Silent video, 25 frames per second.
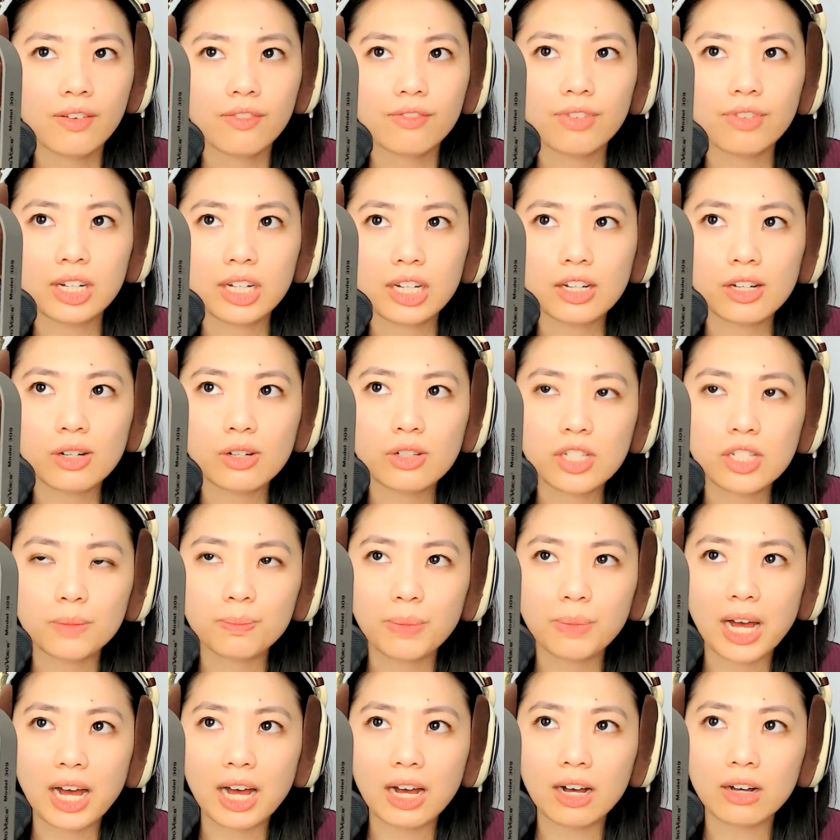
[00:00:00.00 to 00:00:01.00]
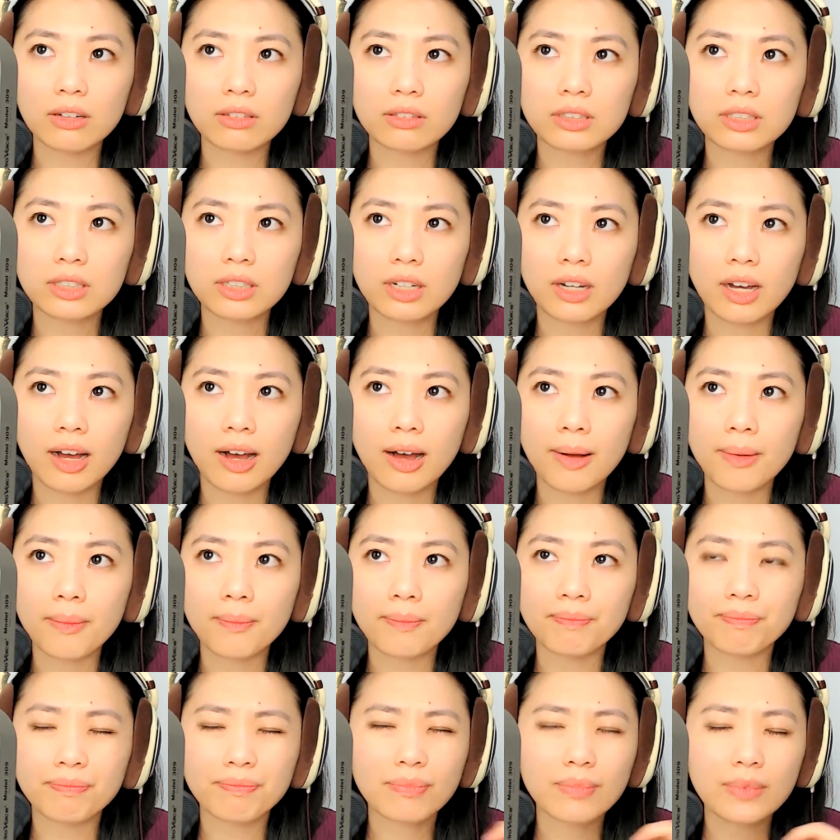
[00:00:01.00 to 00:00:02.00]
videos about,
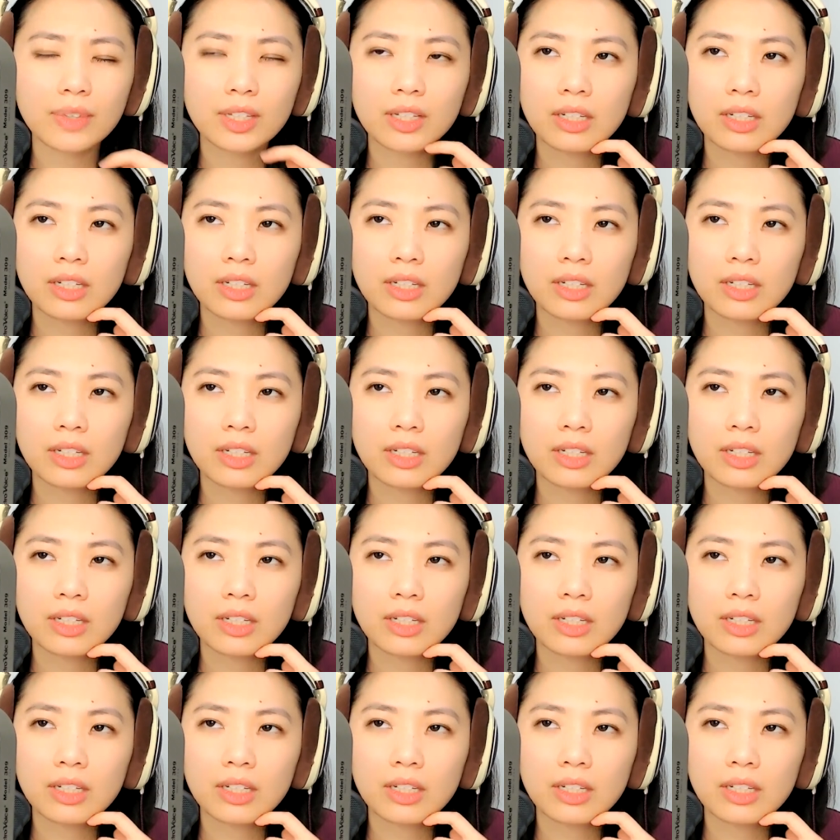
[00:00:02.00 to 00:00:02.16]
um,